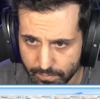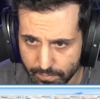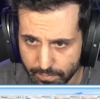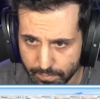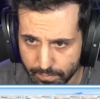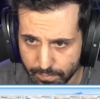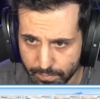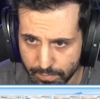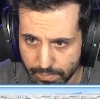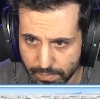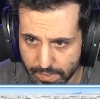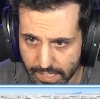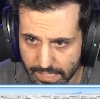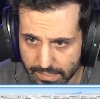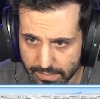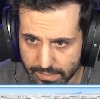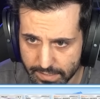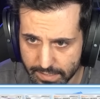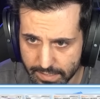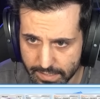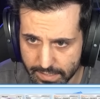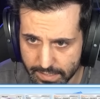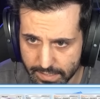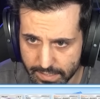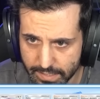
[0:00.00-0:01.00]
But
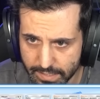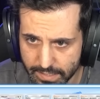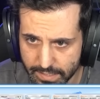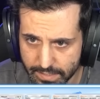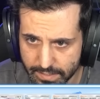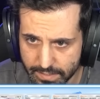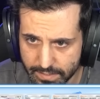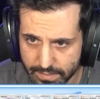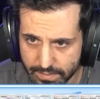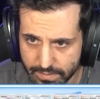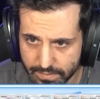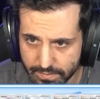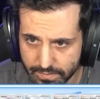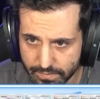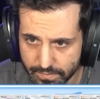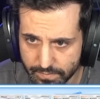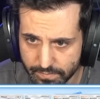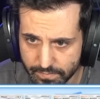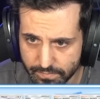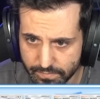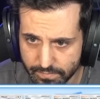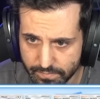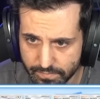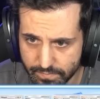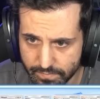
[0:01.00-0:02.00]
this
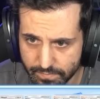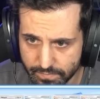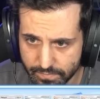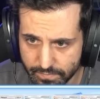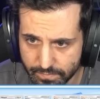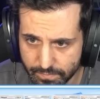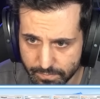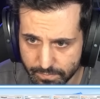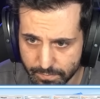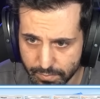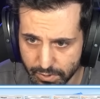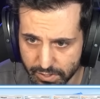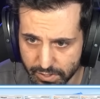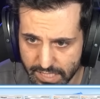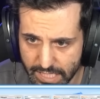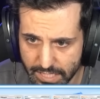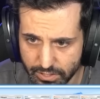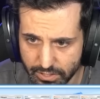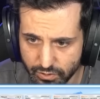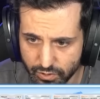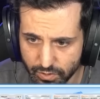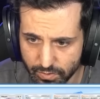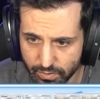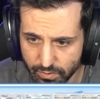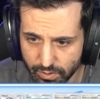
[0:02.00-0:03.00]

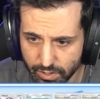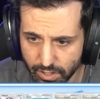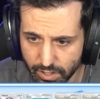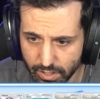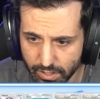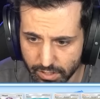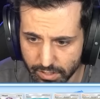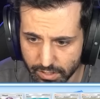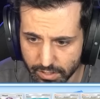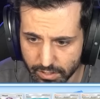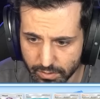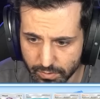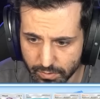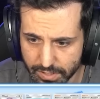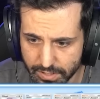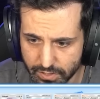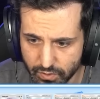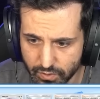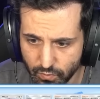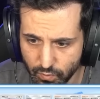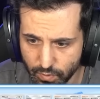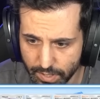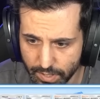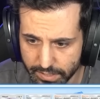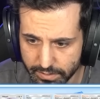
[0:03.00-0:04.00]
potential Lucario is
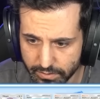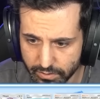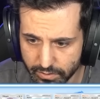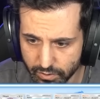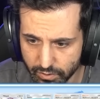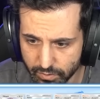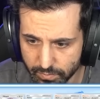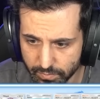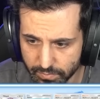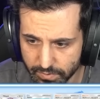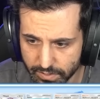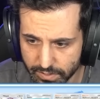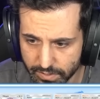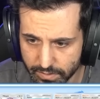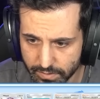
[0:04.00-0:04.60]
quite doomed.